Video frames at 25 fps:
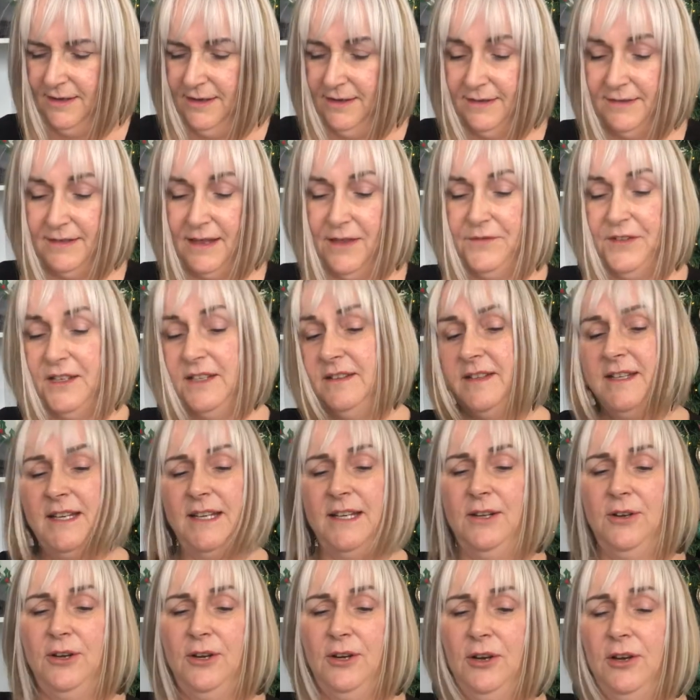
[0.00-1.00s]

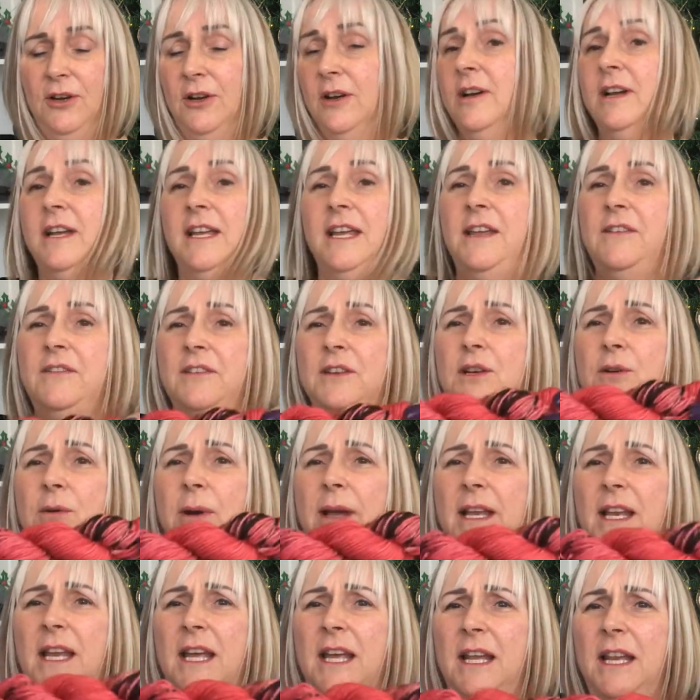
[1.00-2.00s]
Oh, I even
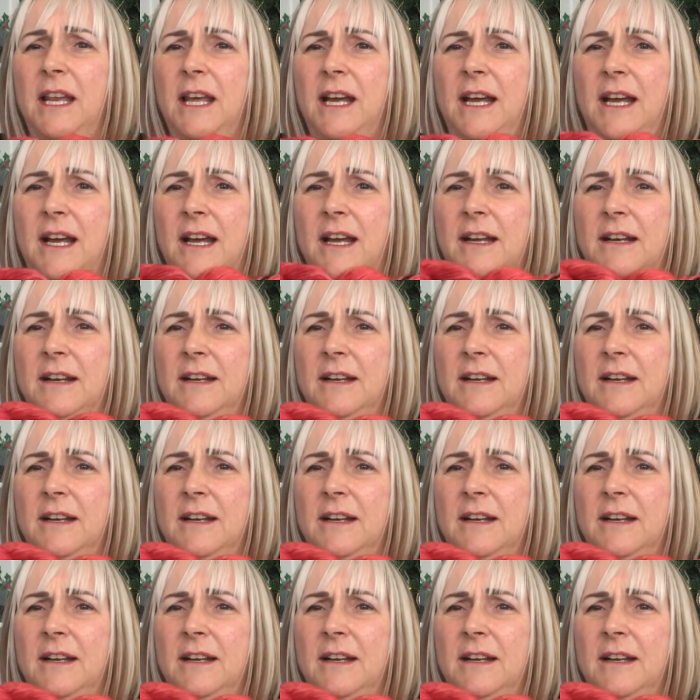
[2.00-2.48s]
quite like that.